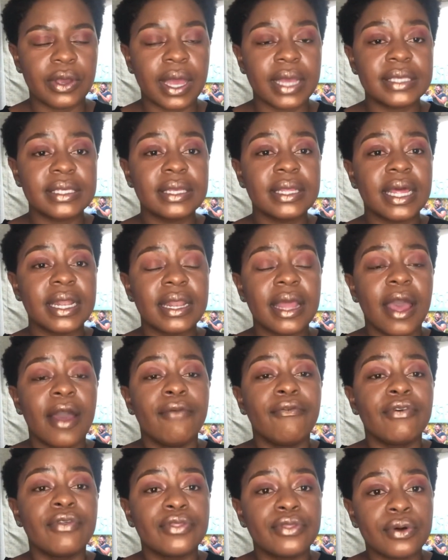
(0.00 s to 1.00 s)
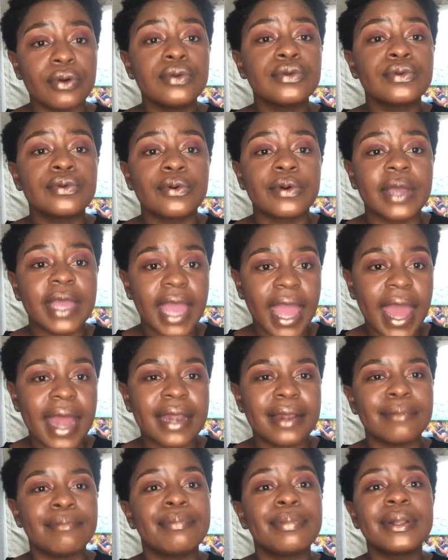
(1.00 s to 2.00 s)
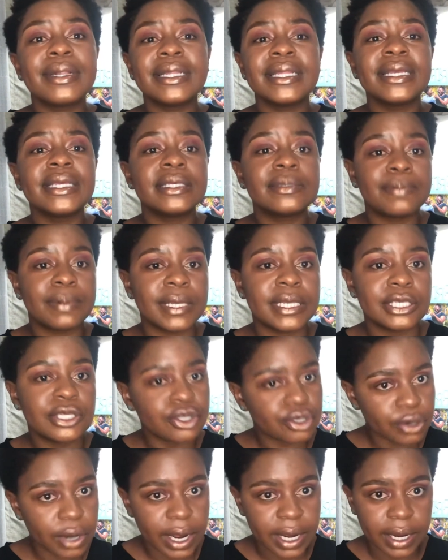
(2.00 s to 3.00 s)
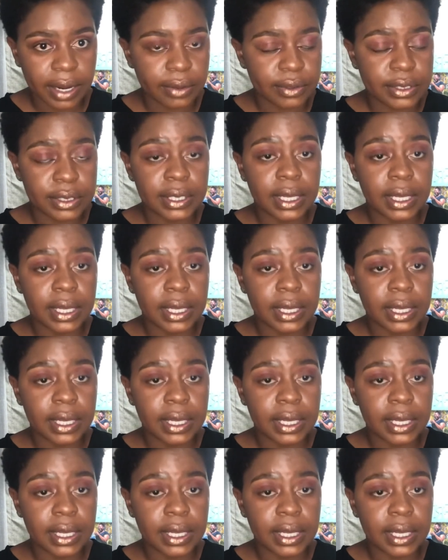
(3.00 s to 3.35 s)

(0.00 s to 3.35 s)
so that for those who can, please try it out.